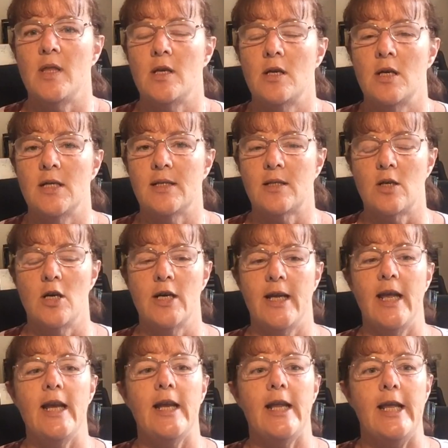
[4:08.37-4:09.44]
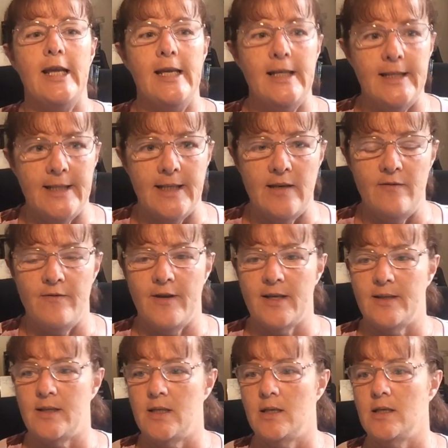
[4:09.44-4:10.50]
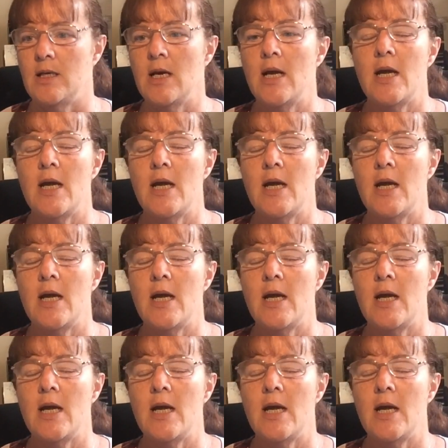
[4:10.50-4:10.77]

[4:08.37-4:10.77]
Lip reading: in the night sky. Get kids invested.